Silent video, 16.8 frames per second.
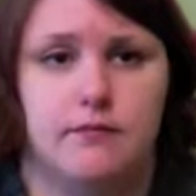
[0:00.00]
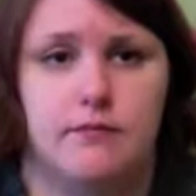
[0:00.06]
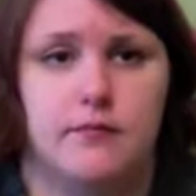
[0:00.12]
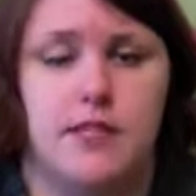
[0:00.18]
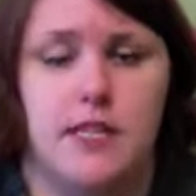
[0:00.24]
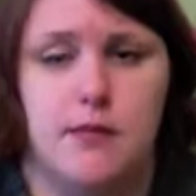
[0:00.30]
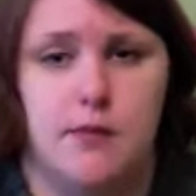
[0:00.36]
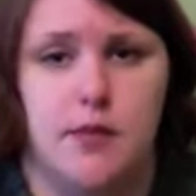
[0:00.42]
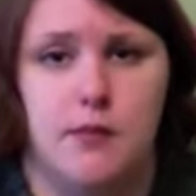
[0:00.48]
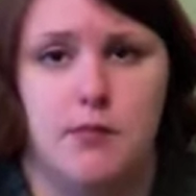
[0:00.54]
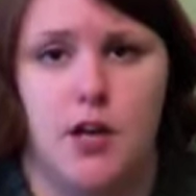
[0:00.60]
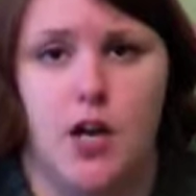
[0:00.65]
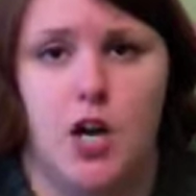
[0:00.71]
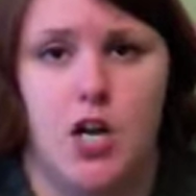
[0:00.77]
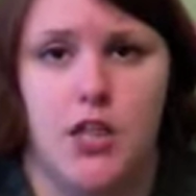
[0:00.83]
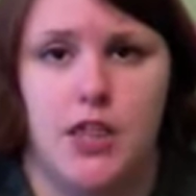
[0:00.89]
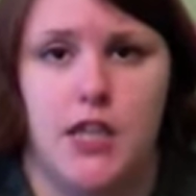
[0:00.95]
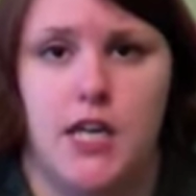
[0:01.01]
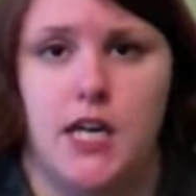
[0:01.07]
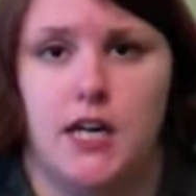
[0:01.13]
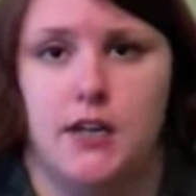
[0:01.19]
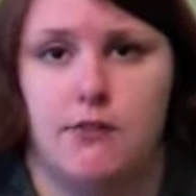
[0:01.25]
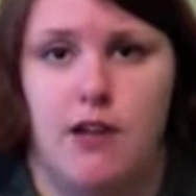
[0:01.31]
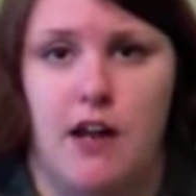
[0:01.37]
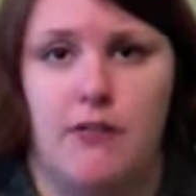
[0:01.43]
T.B. McCarthy
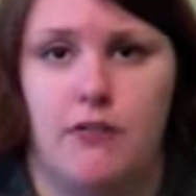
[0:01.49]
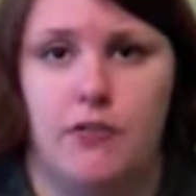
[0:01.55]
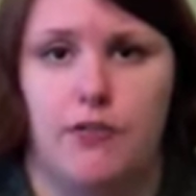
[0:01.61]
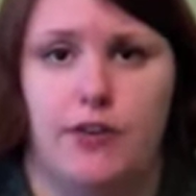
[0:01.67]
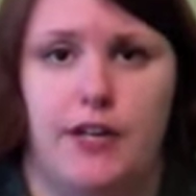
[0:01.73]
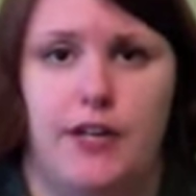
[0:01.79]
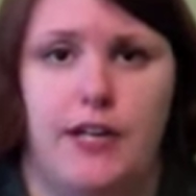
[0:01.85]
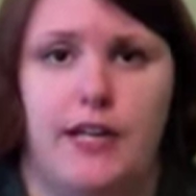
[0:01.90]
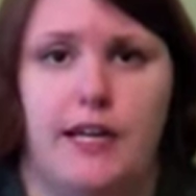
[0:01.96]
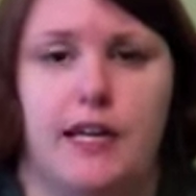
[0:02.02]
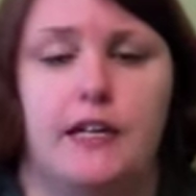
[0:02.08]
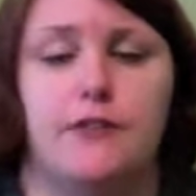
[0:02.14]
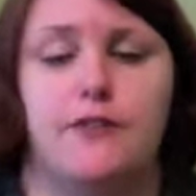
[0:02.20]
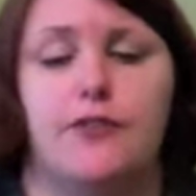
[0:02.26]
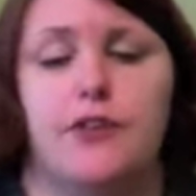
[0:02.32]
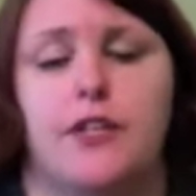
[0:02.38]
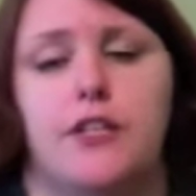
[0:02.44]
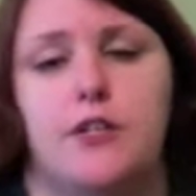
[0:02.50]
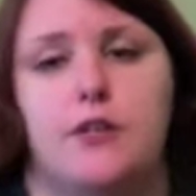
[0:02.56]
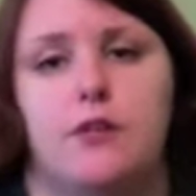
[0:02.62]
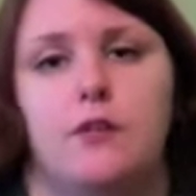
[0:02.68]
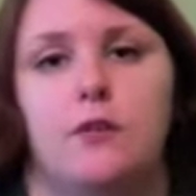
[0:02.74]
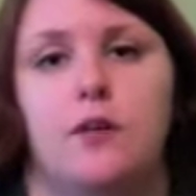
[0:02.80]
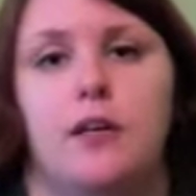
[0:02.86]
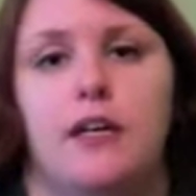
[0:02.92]
on Ravelry had a friend
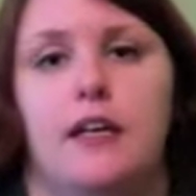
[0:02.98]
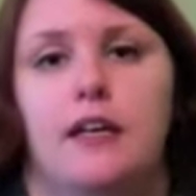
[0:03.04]
who